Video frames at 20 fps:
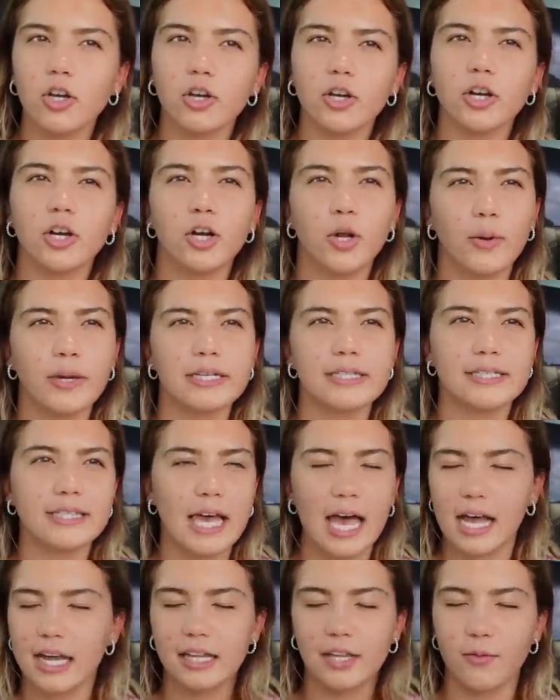you're gonna know
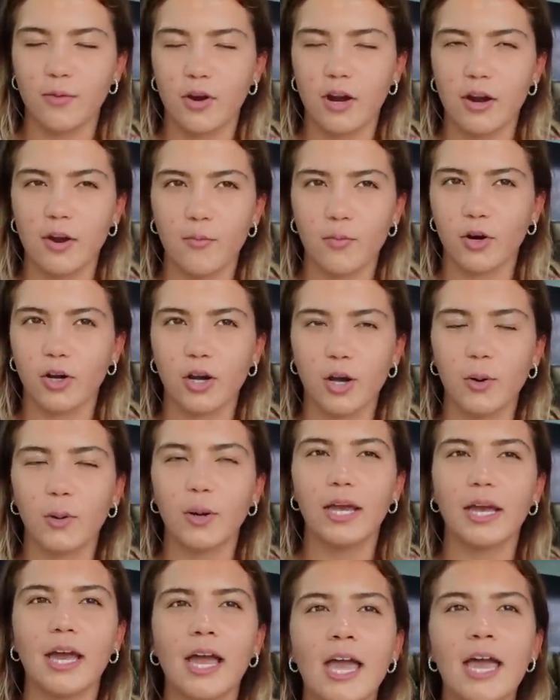exactly where we're
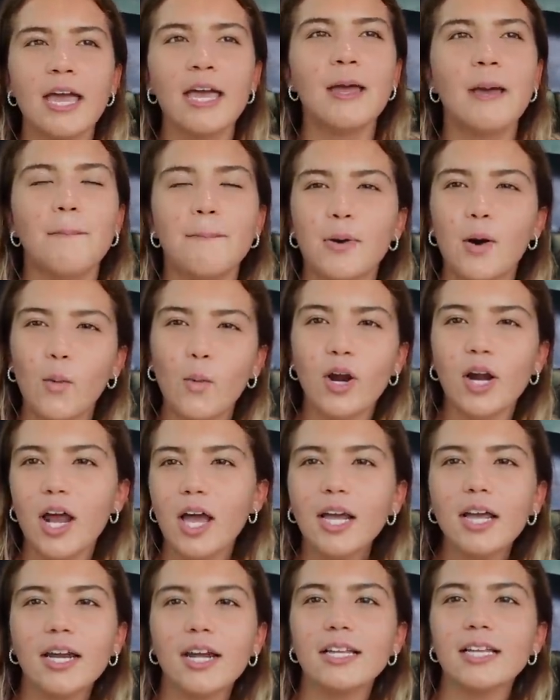going, but we're
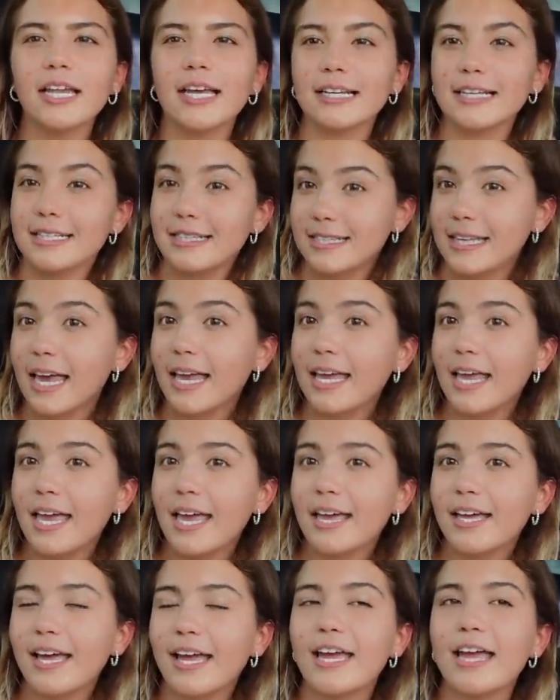not gonna like
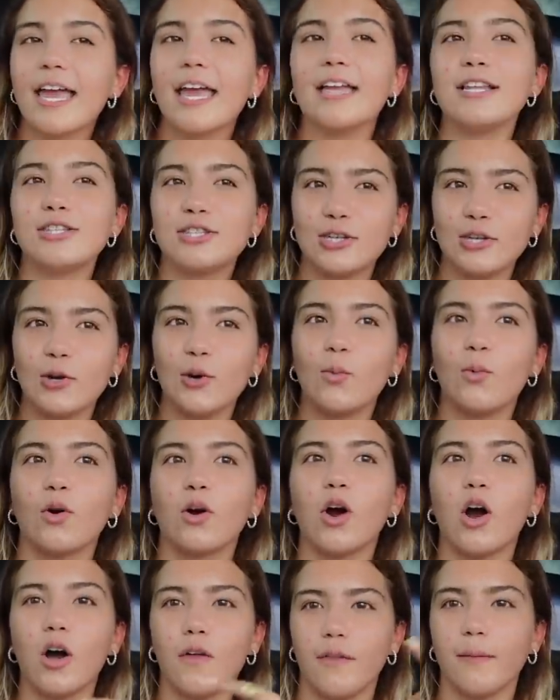say it until
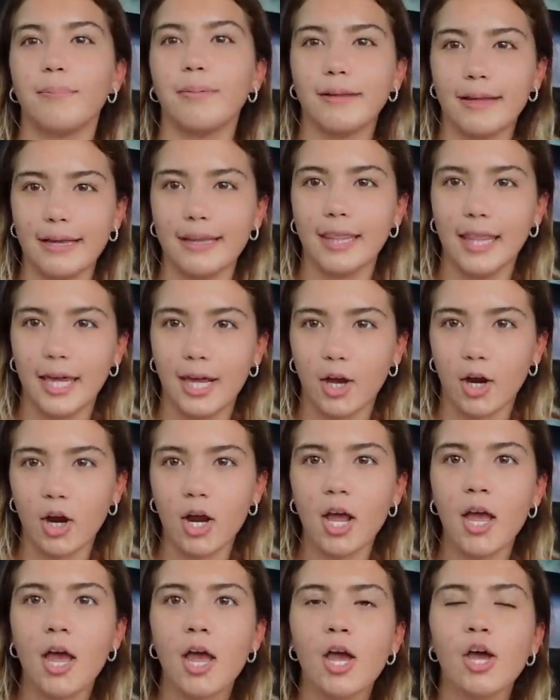we're on the plane there,